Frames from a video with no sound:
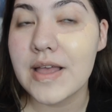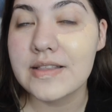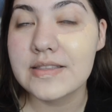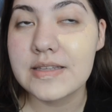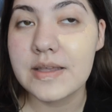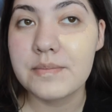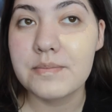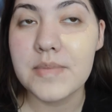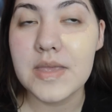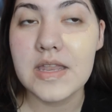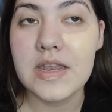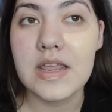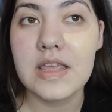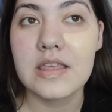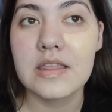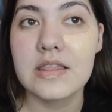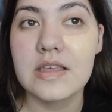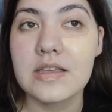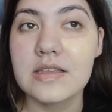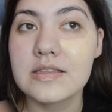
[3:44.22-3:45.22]
ends up
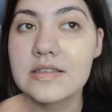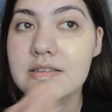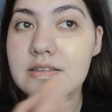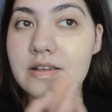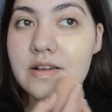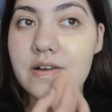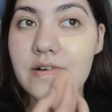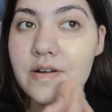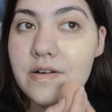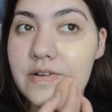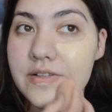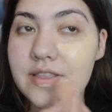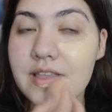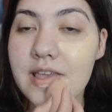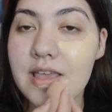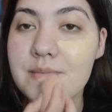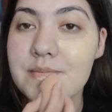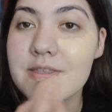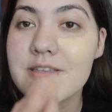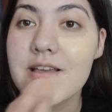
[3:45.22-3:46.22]
meeting this girl
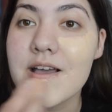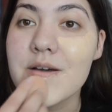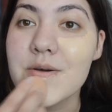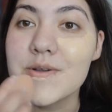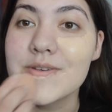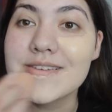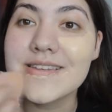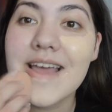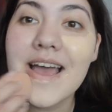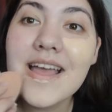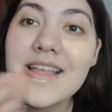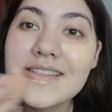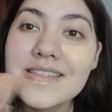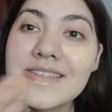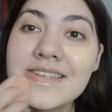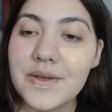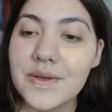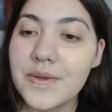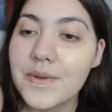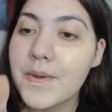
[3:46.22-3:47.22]
named
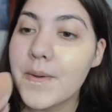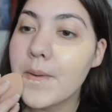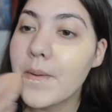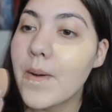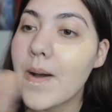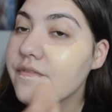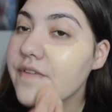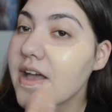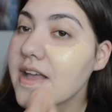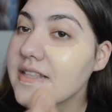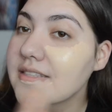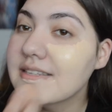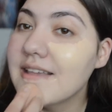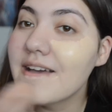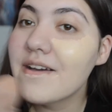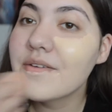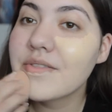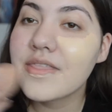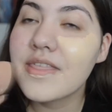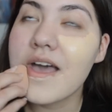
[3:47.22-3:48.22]
Odette, who finds
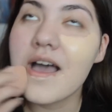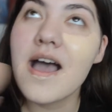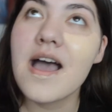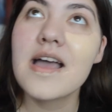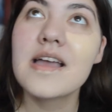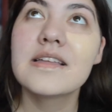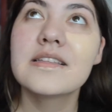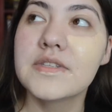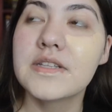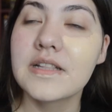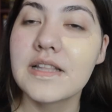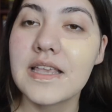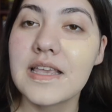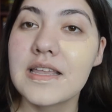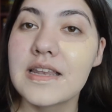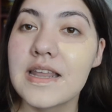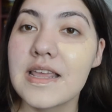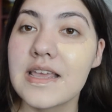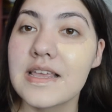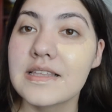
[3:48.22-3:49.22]
out that
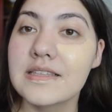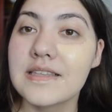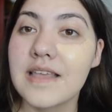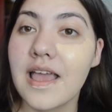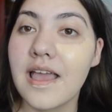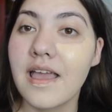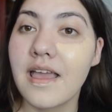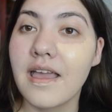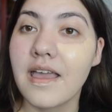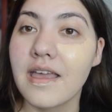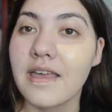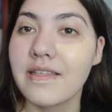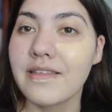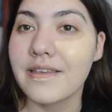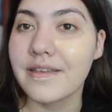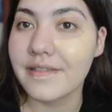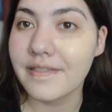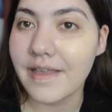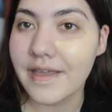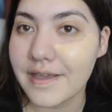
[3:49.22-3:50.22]
Celine is
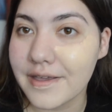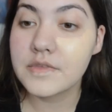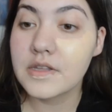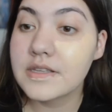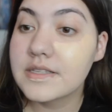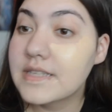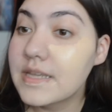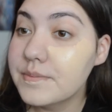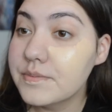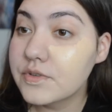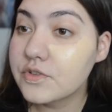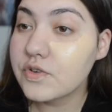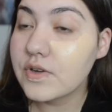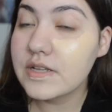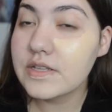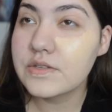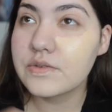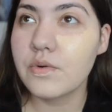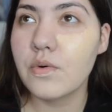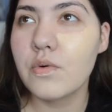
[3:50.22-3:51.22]
a like
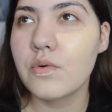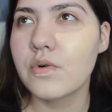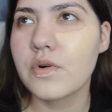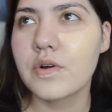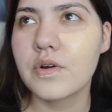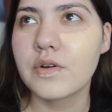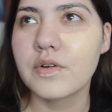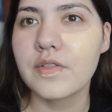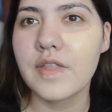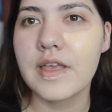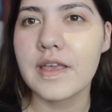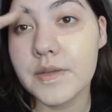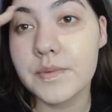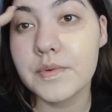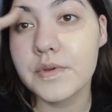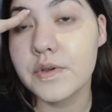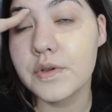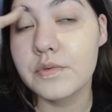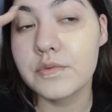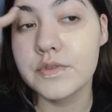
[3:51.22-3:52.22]
seamstress or like
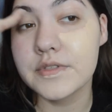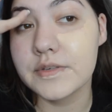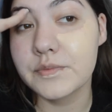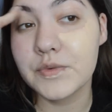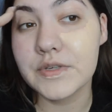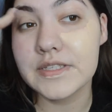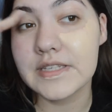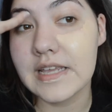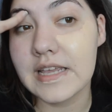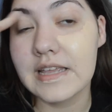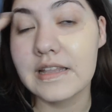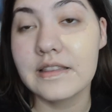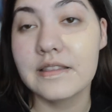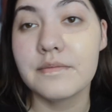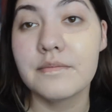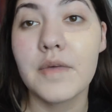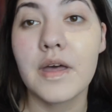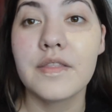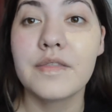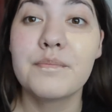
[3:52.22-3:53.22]
someone who d was
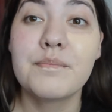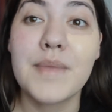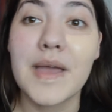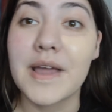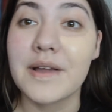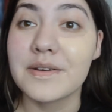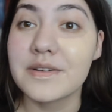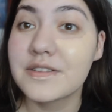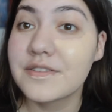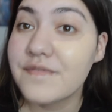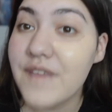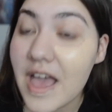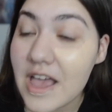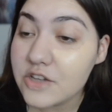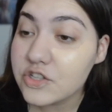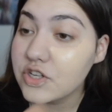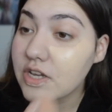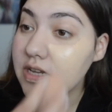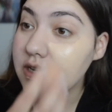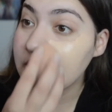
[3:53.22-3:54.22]
in a Paris
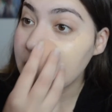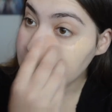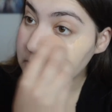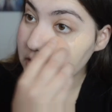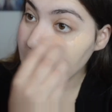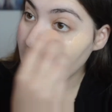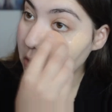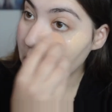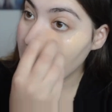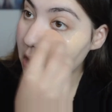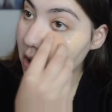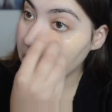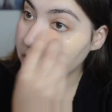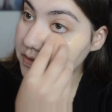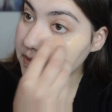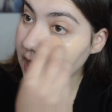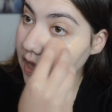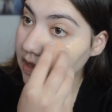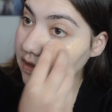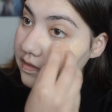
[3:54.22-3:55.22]
fashion. So
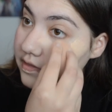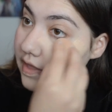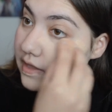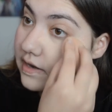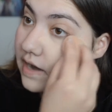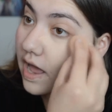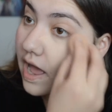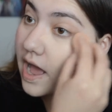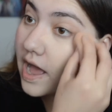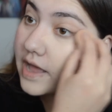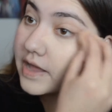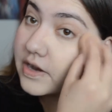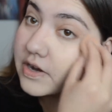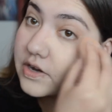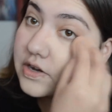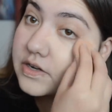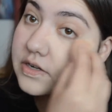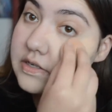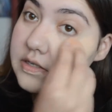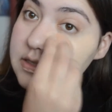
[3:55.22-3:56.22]
Odette then
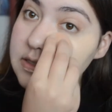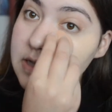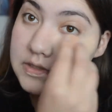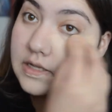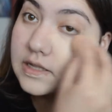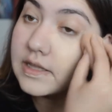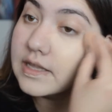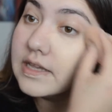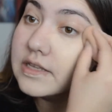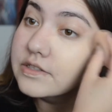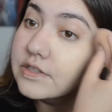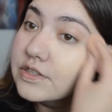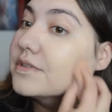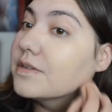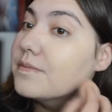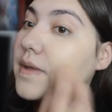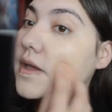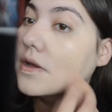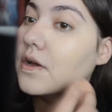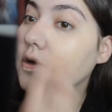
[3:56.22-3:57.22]
hires Celine to,
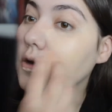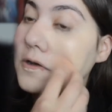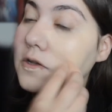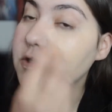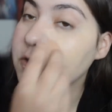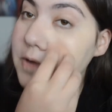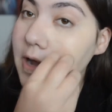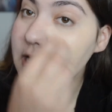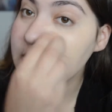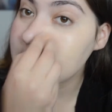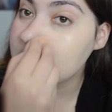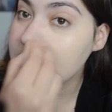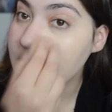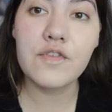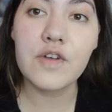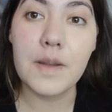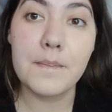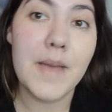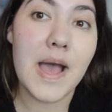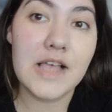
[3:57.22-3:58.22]
to make her a dress
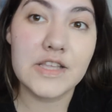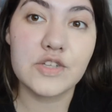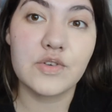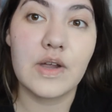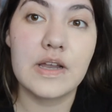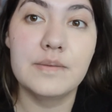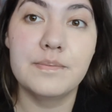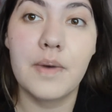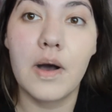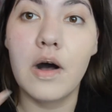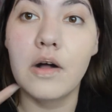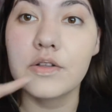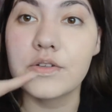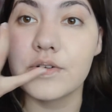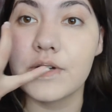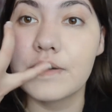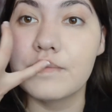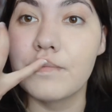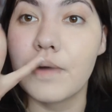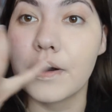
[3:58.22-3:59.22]
for a masquerade ball
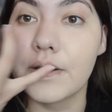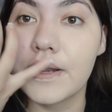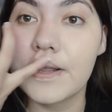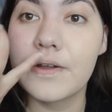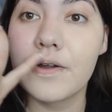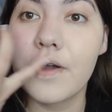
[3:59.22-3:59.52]
during Mardi